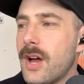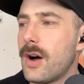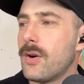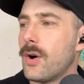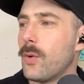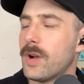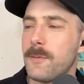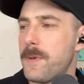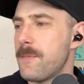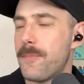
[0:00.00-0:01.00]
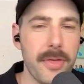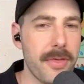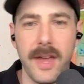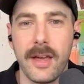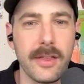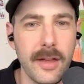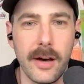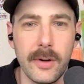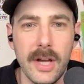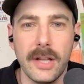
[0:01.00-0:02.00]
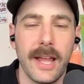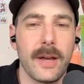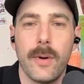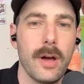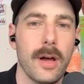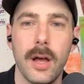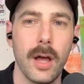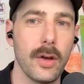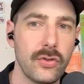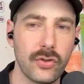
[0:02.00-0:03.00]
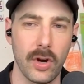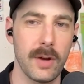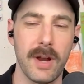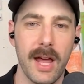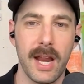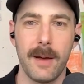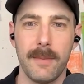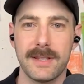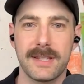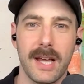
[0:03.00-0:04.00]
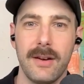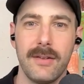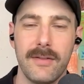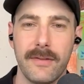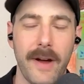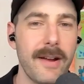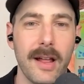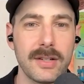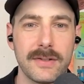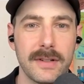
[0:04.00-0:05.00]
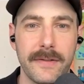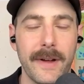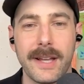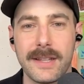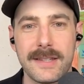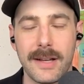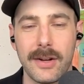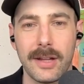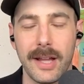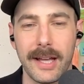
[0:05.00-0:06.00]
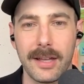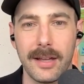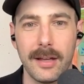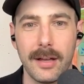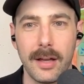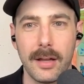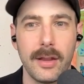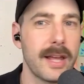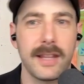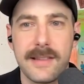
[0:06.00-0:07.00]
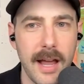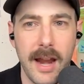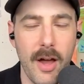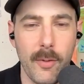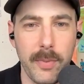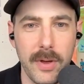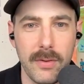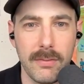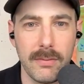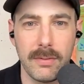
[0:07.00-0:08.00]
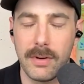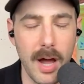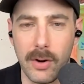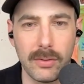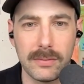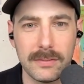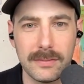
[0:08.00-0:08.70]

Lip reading: Though, what if people think though, like screaming at him and said $5 for a fucking soda? Like, is that going to help you? No.